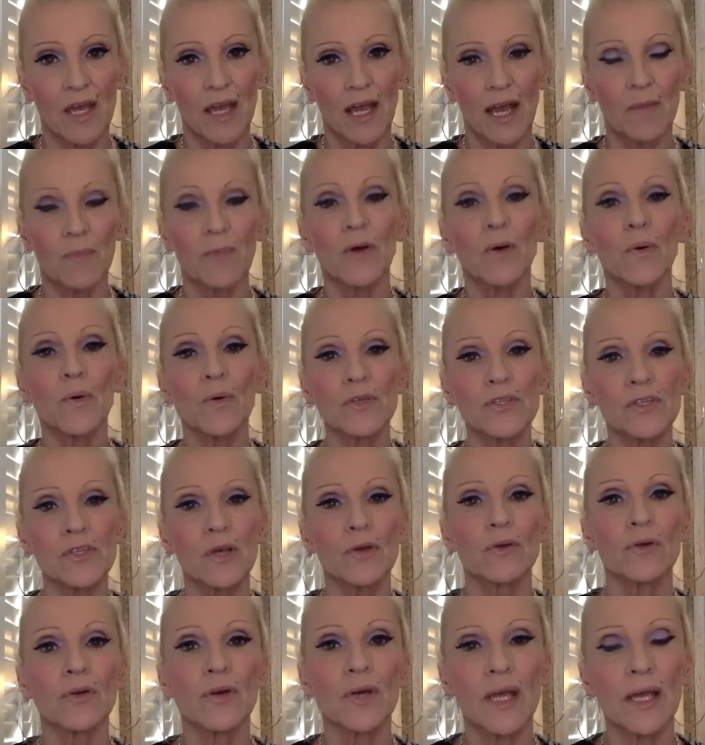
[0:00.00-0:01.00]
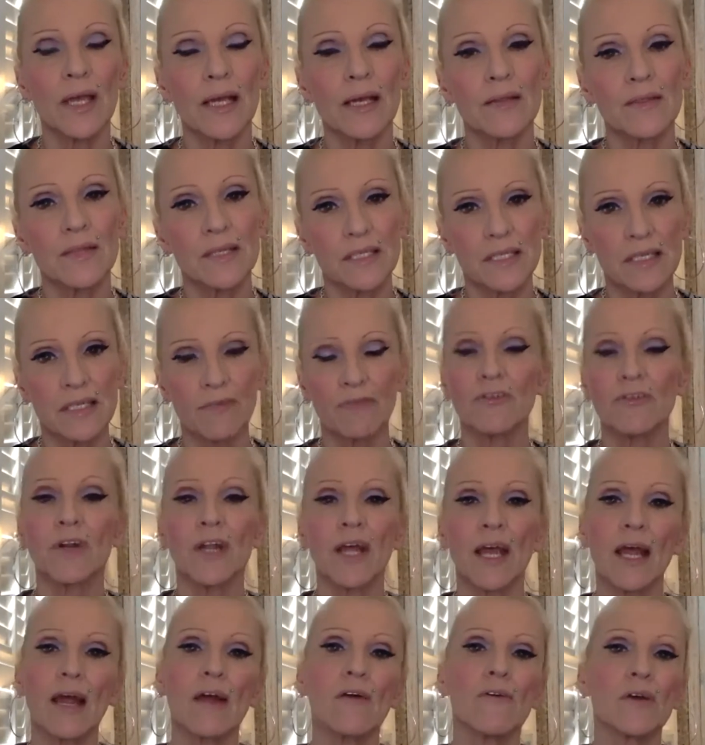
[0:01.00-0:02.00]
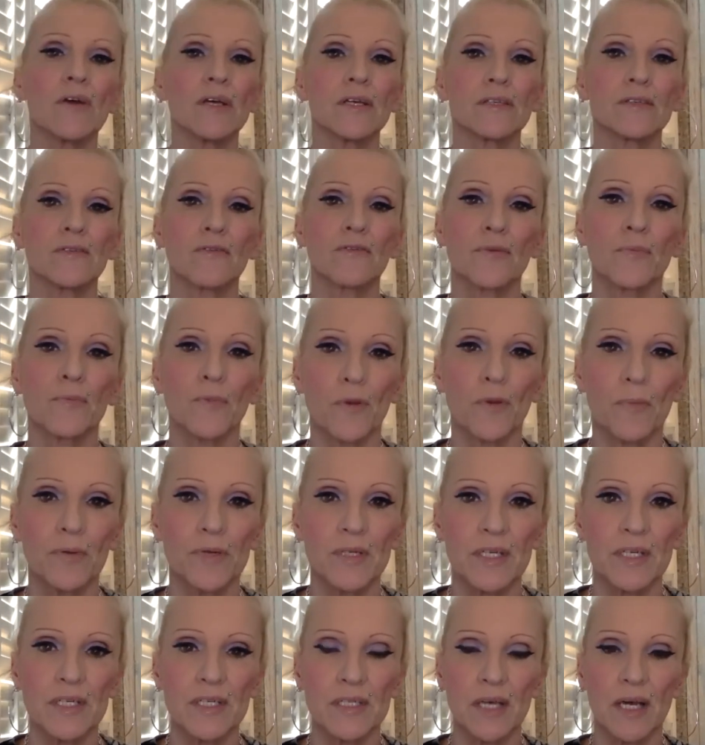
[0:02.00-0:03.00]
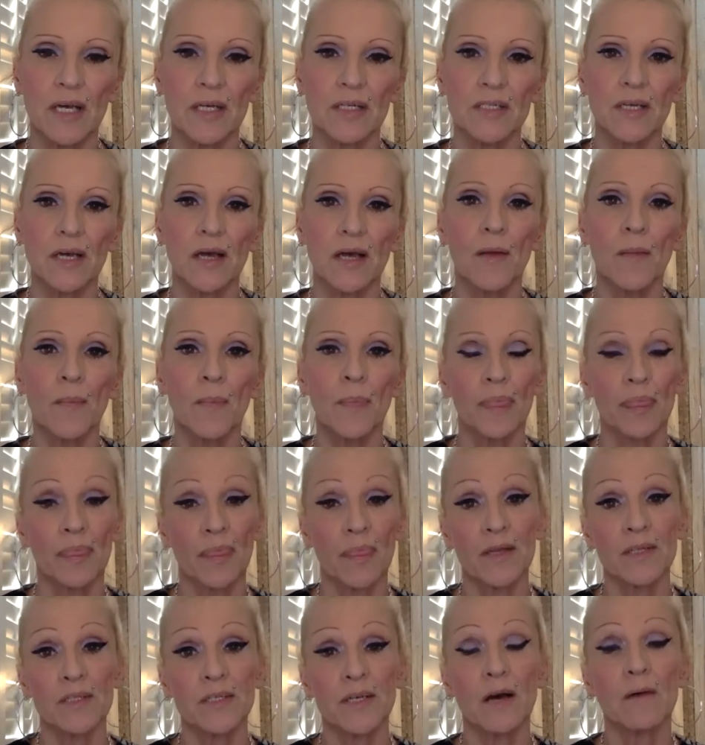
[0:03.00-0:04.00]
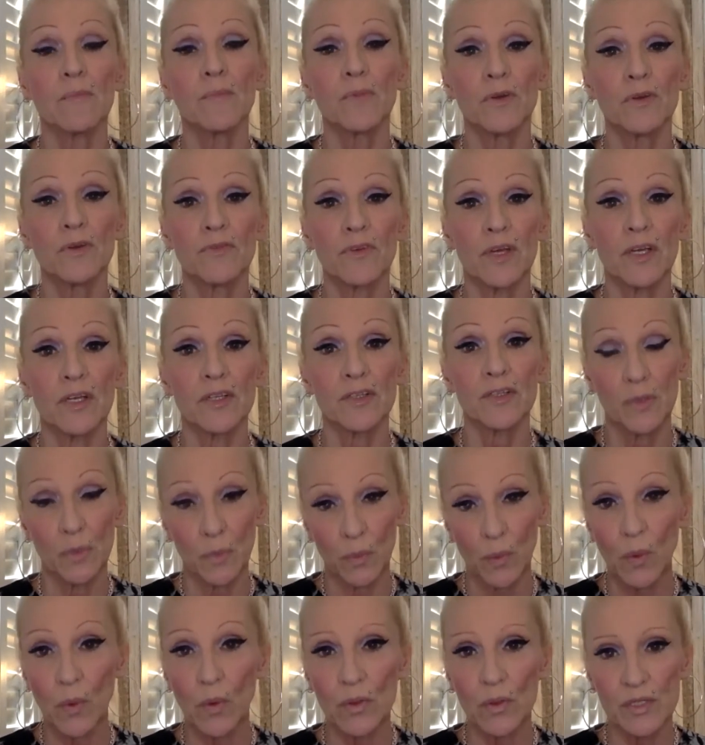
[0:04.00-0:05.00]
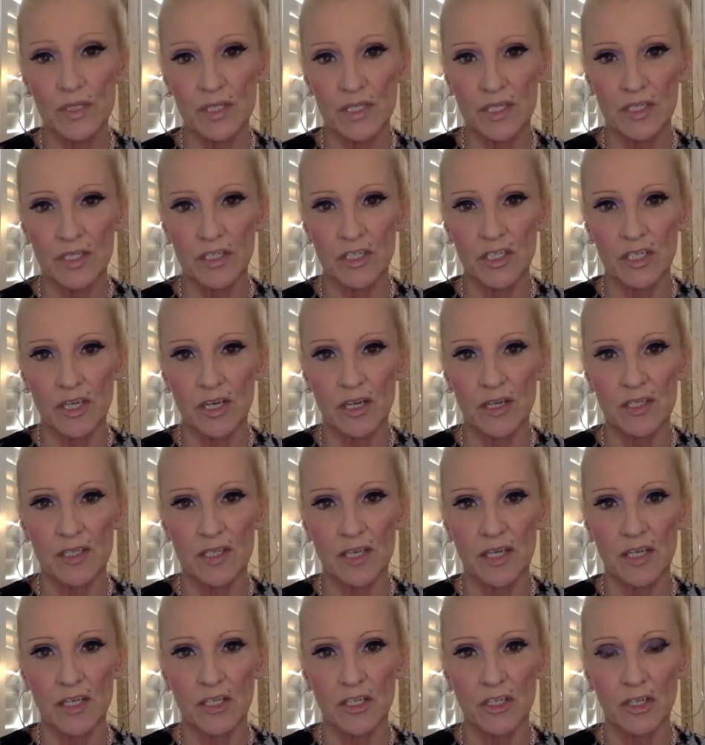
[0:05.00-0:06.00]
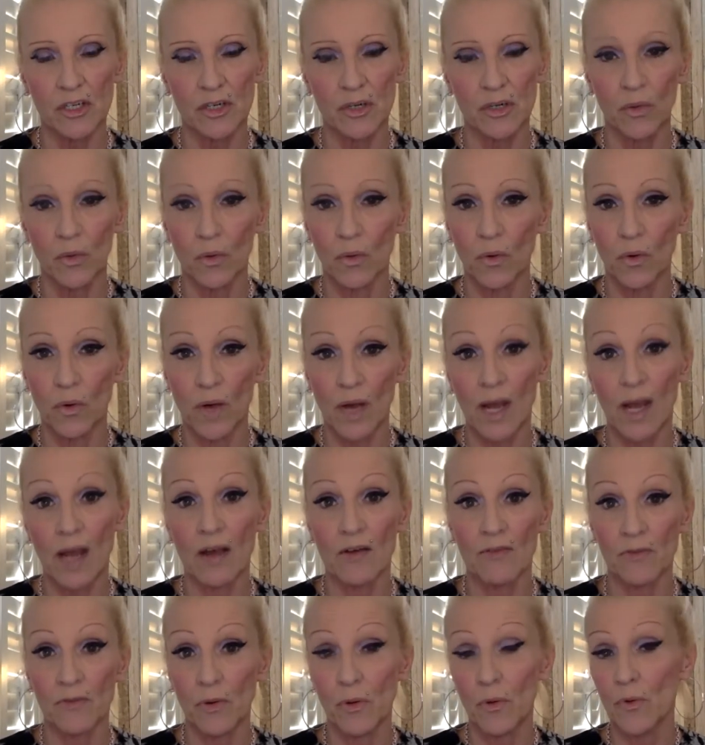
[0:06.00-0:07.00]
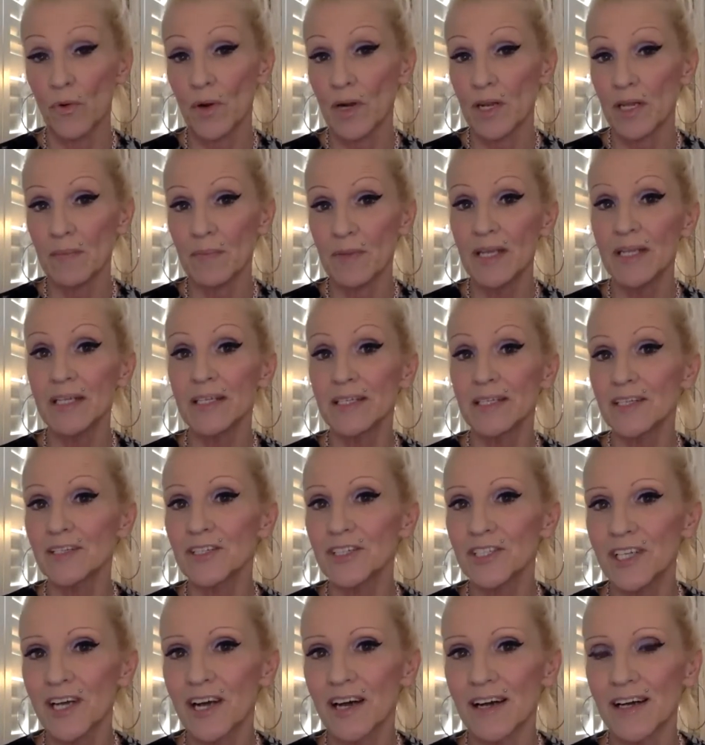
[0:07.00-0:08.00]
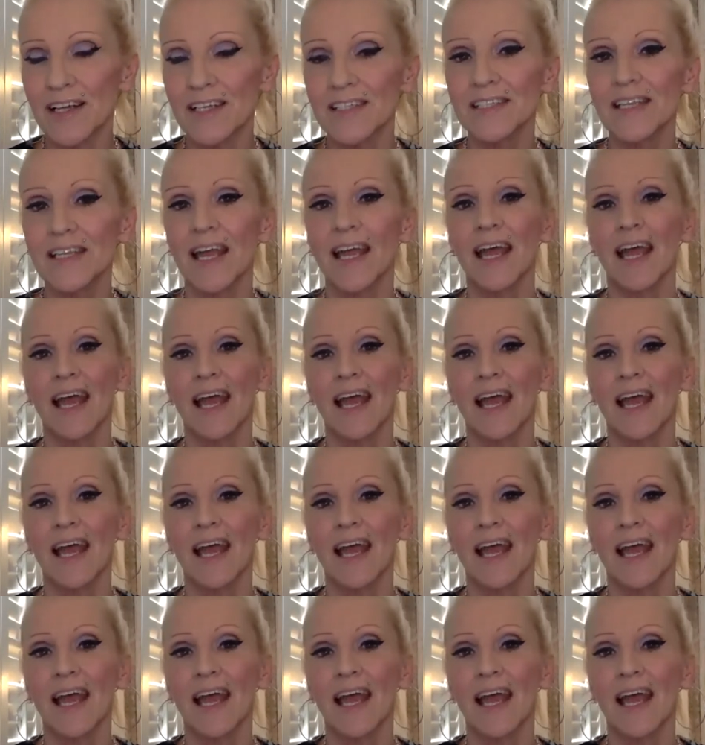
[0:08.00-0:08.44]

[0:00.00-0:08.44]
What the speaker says: And we're also looking at the different areas of the property sector that are moving towards digitization or have already been digitized.